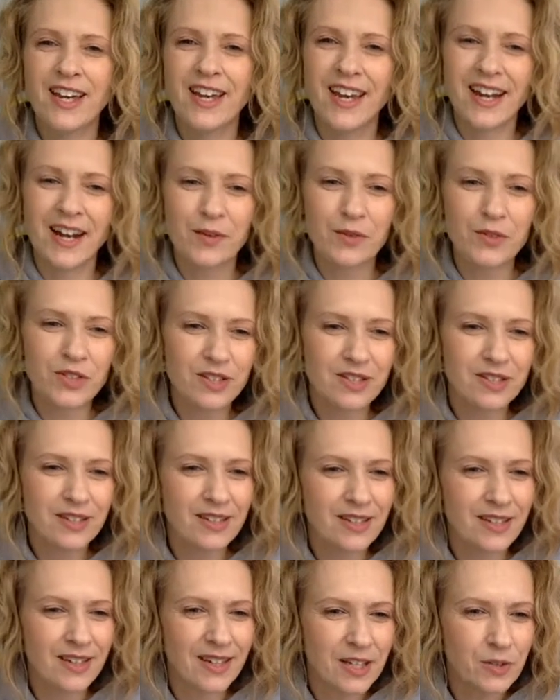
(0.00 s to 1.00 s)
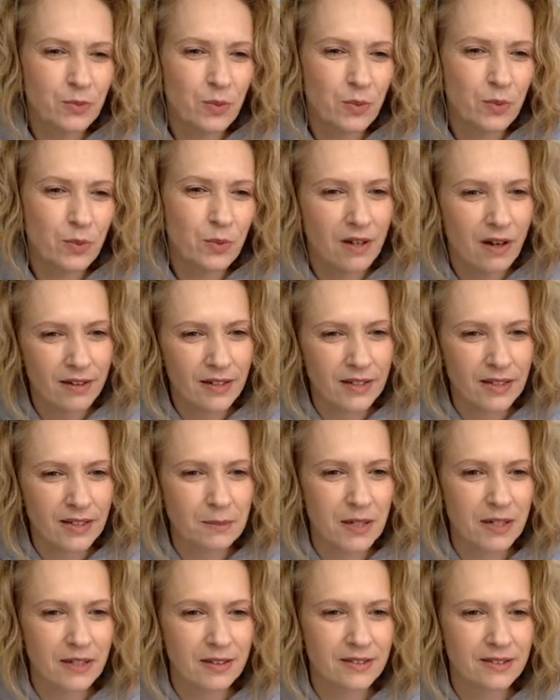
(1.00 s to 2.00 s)
And I was just thinking as we were talking
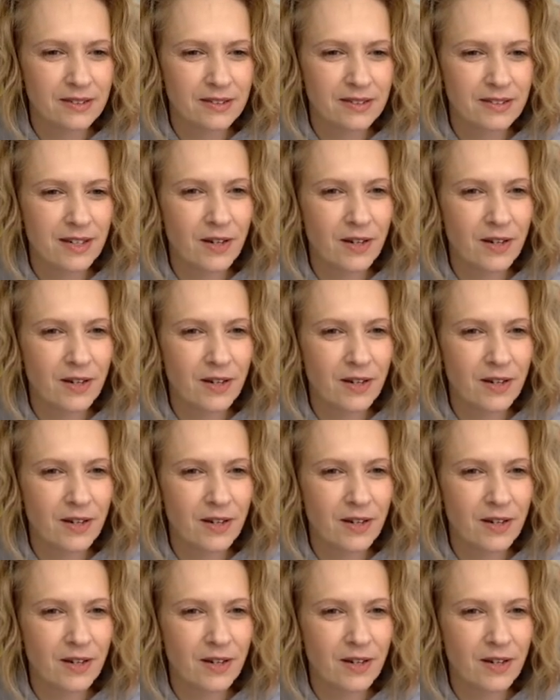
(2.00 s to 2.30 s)
about, you